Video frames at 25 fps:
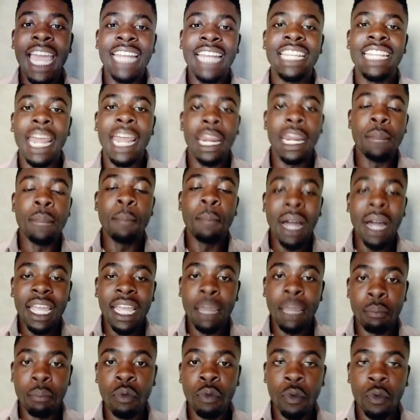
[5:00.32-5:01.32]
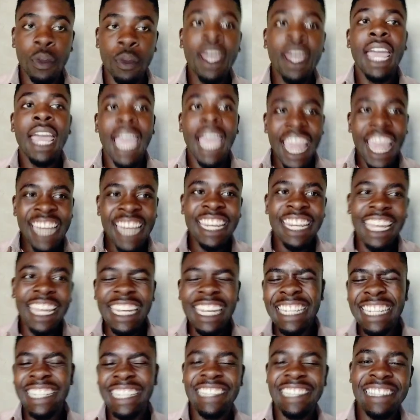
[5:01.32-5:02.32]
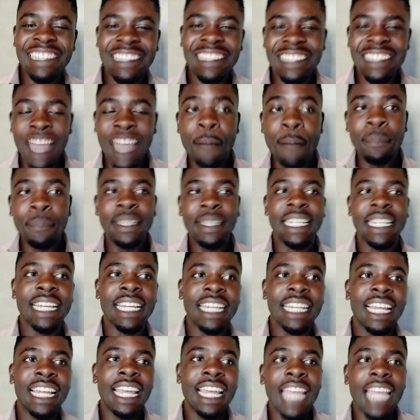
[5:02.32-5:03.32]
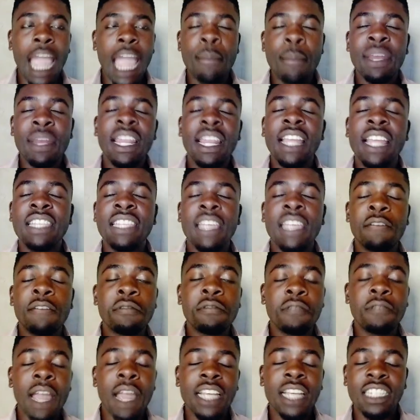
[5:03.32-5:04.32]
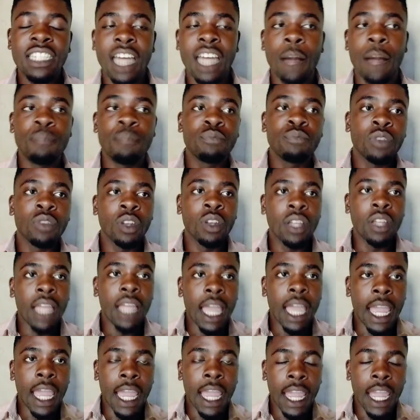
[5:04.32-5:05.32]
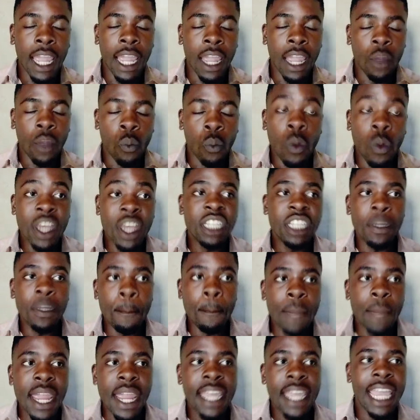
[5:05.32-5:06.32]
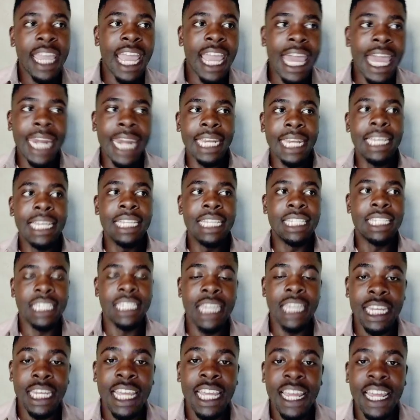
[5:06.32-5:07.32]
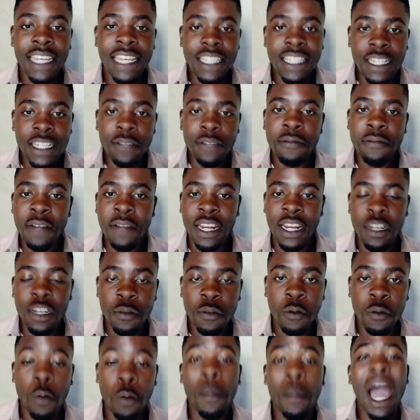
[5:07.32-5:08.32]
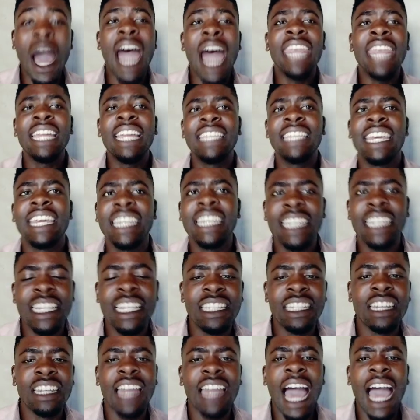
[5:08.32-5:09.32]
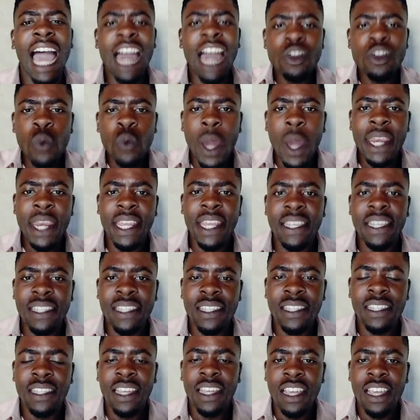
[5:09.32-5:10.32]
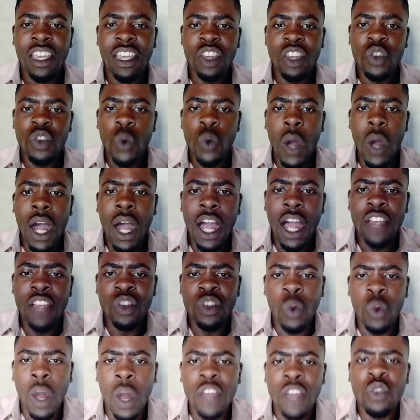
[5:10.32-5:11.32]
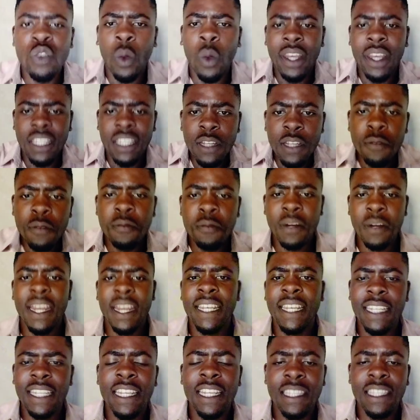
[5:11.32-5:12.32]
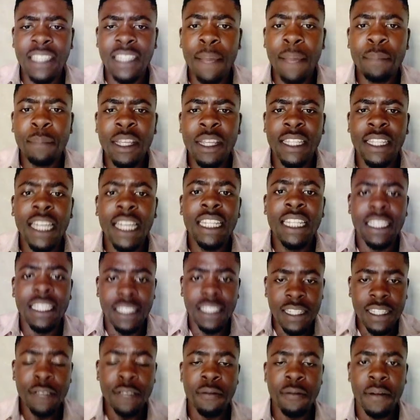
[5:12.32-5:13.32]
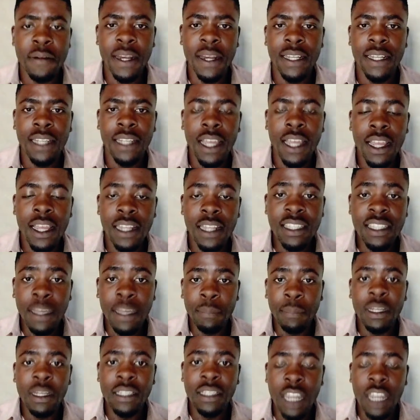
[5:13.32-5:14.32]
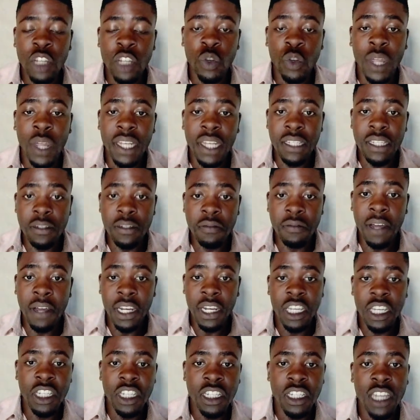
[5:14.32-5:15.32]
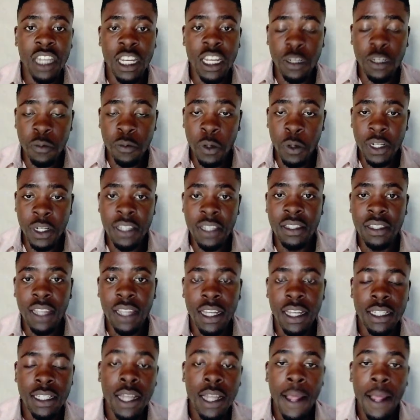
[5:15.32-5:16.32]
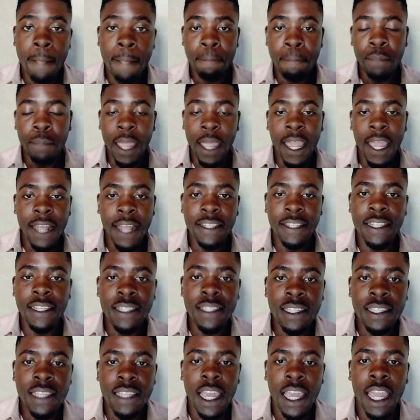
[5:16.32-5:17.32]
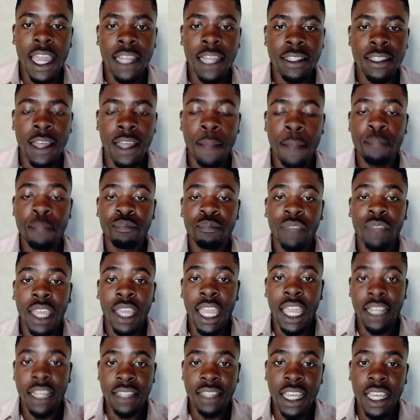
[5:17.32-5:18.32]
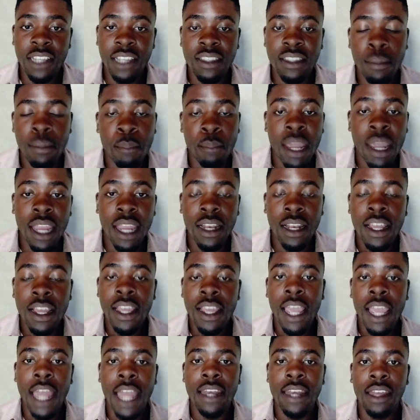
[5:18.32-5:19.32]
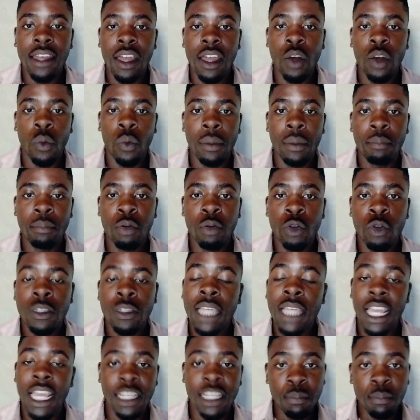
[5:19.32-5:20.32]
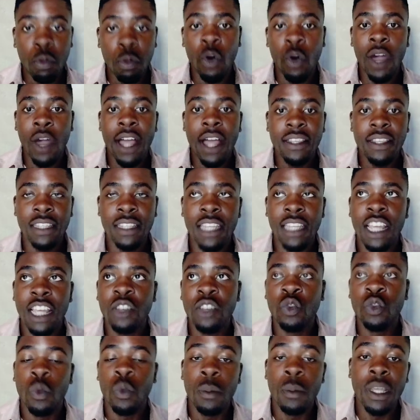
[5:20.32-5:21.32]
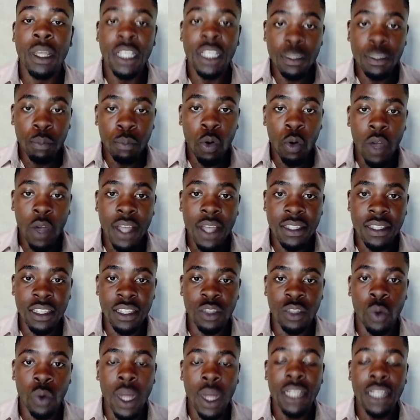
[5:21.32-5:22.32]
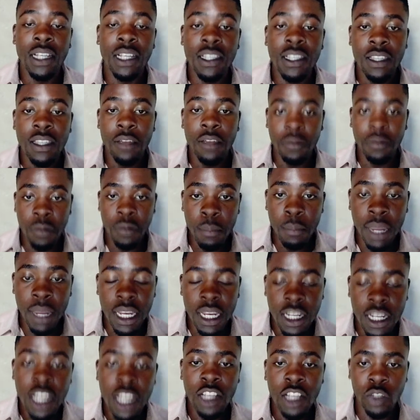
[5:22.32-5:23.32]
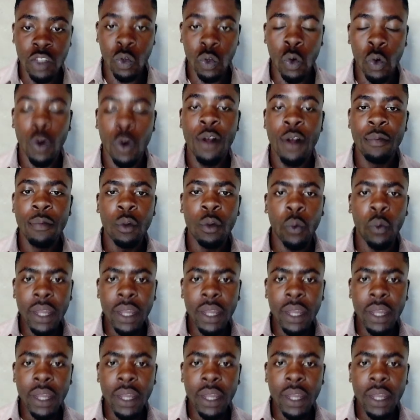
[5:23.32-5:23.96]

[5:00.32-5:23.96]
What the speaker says: and remarkable. And it is something, I mean, it's a factor which make a religion different from another religion. Unqueness. You are different. It's something that is different. It's something that you can differentiate. For instance, this is Hector. Hector is a male, and then we put a Spogazi next to me. Spogazi is what? Is a female. So